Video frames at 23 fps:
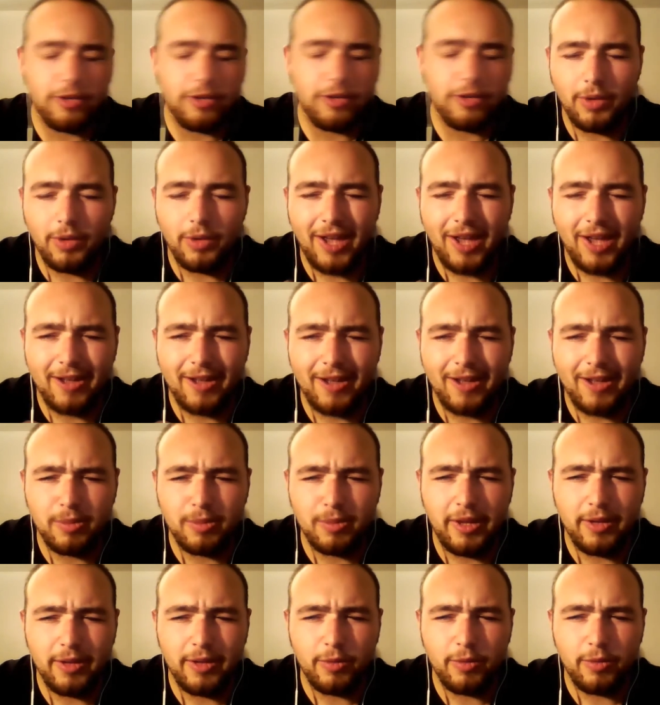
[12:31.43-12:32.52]
So I was
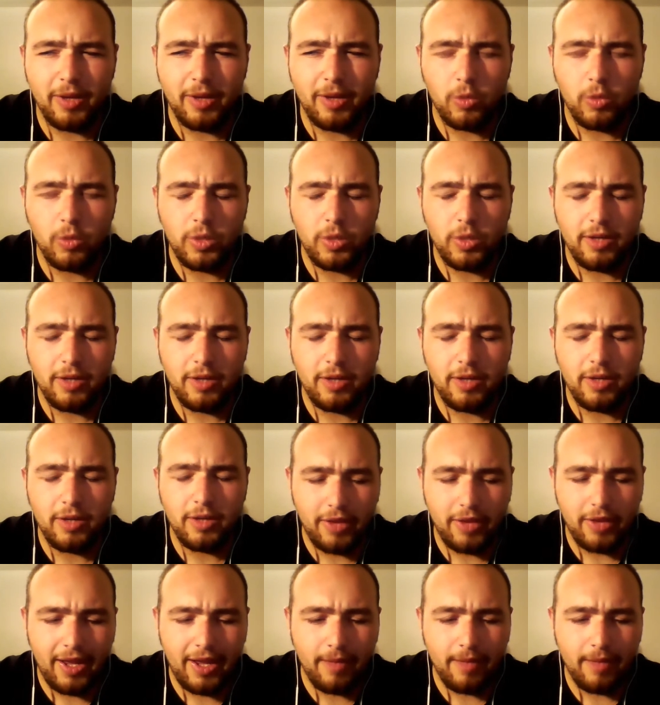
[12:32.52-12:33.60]
hospitalized for about a week for
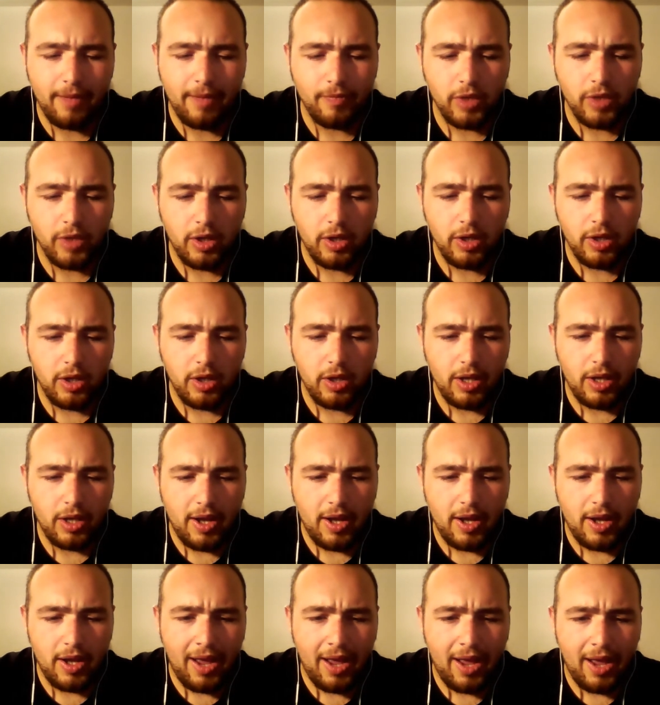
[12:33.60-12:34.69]
that.
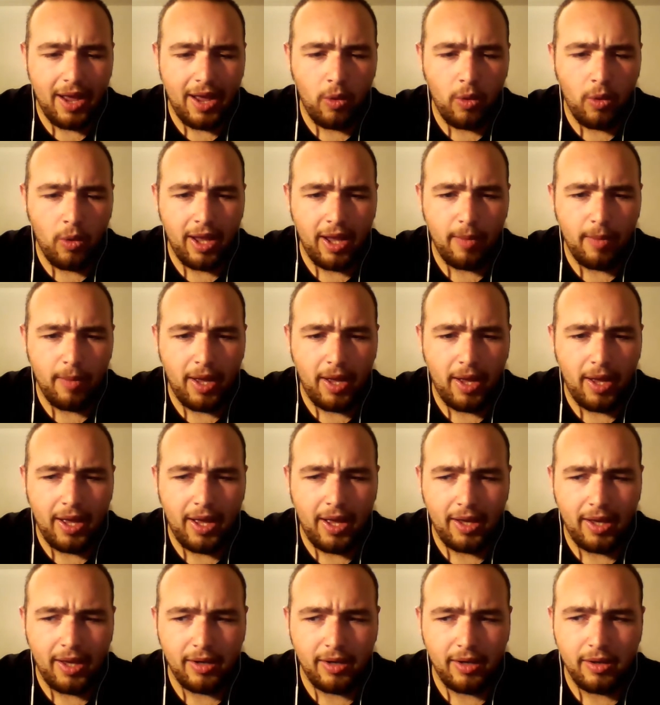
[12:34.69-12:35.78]
Now I am
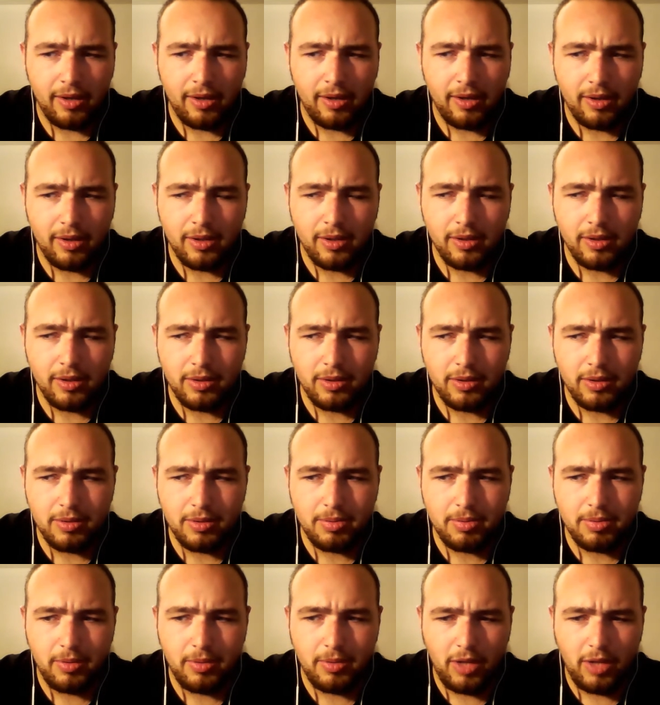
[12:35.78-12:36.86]
on
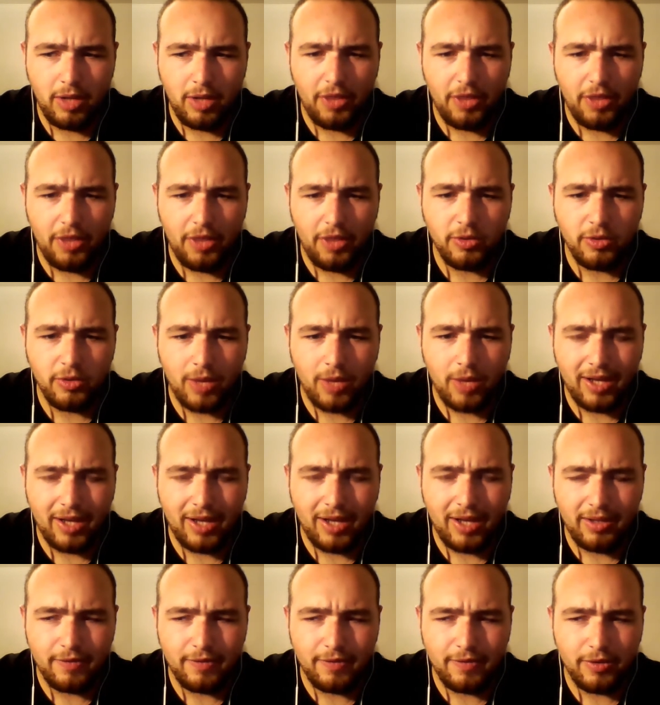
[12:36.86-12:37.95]
nothing
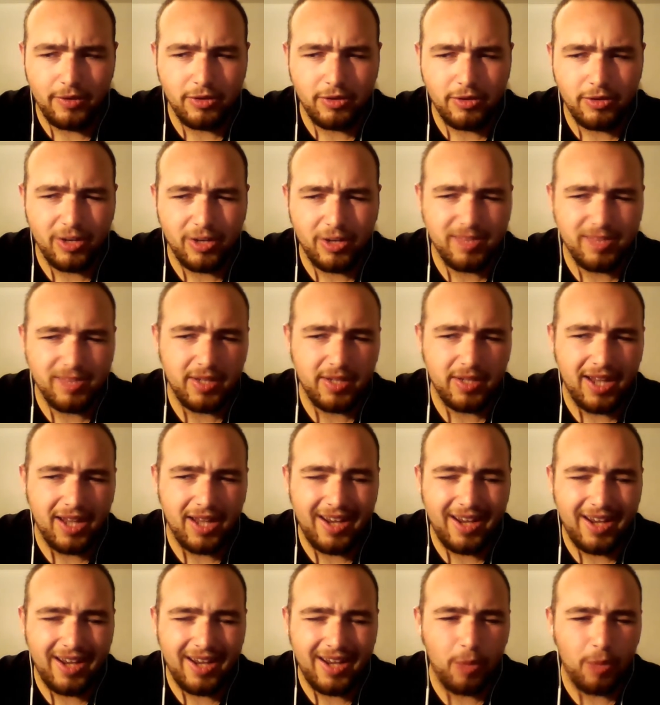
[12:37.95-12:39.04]
directly for the Tourette's, but it kind
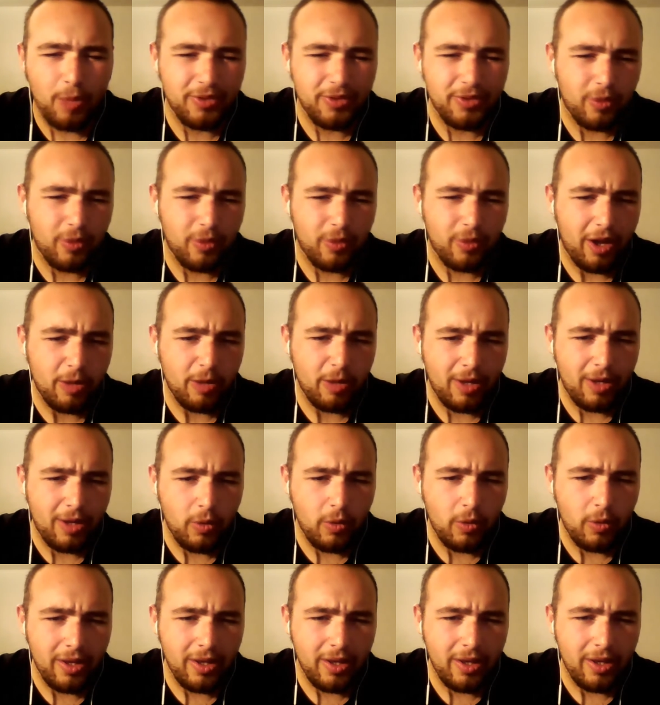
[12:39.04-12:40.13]
of helps in a roundabout
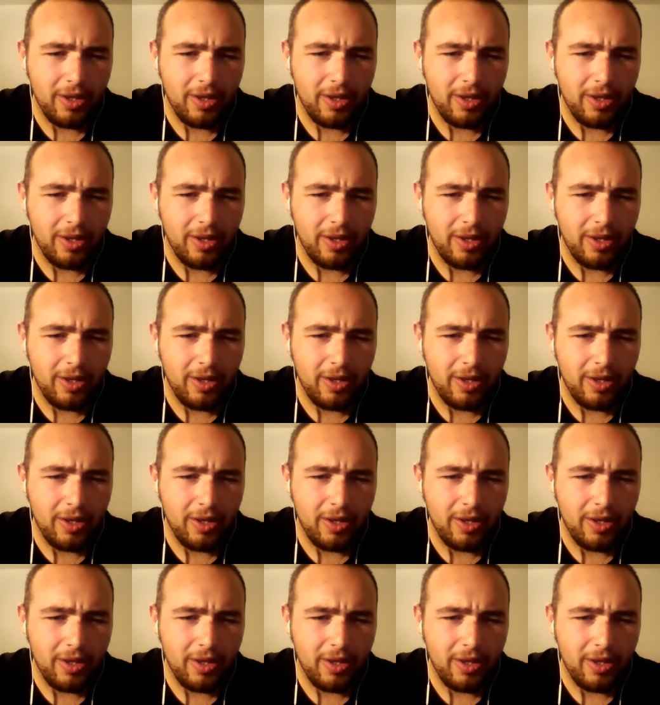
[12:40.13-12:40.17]
way.